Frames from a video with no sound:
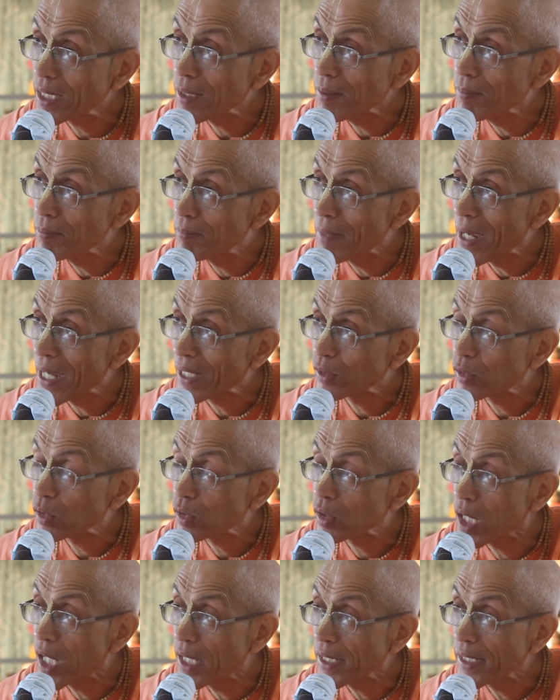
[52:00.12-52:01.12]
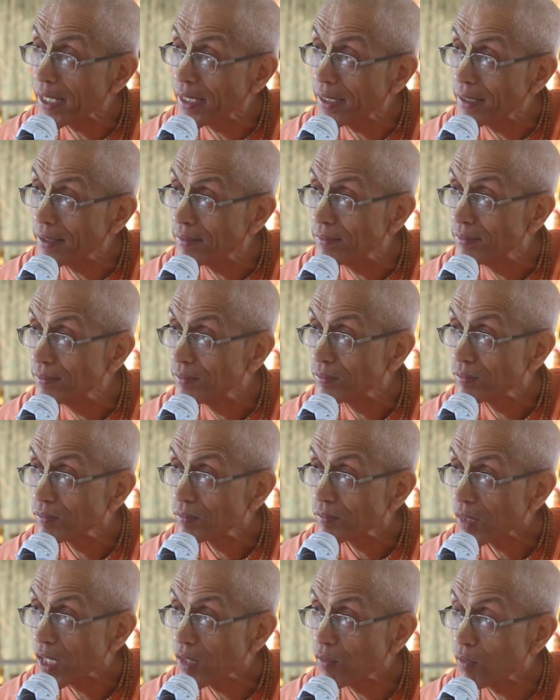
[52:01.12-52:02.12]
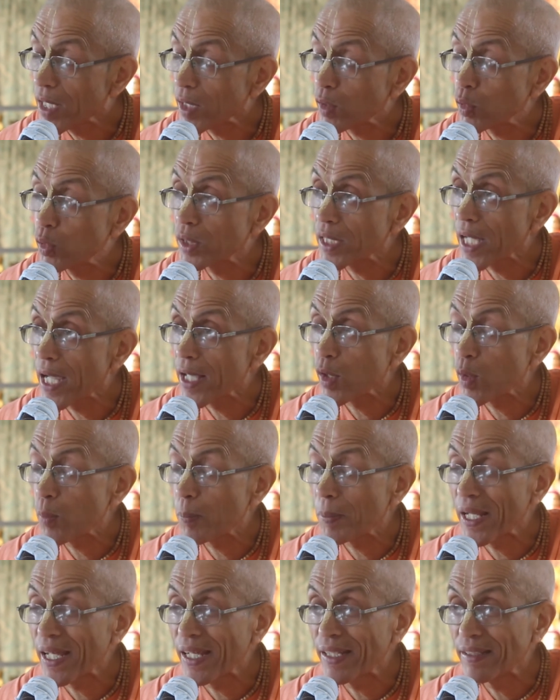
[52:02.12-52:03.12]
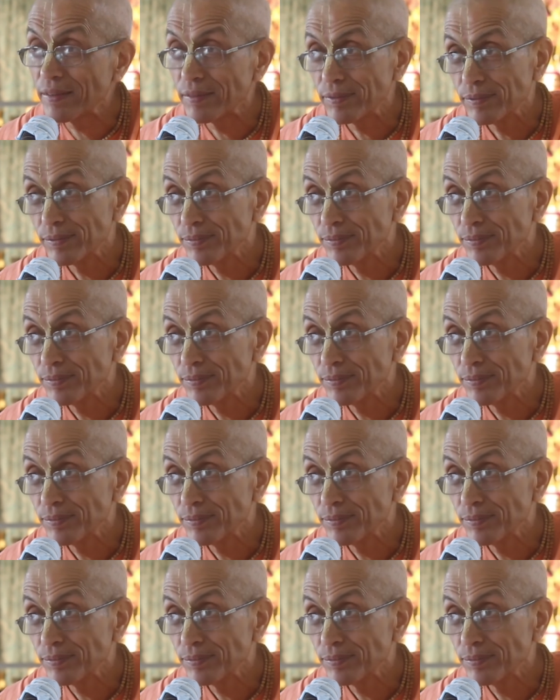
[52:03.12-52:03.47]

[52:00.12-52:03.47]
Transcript: him back to Godhead in Vaikuntha aeroplane.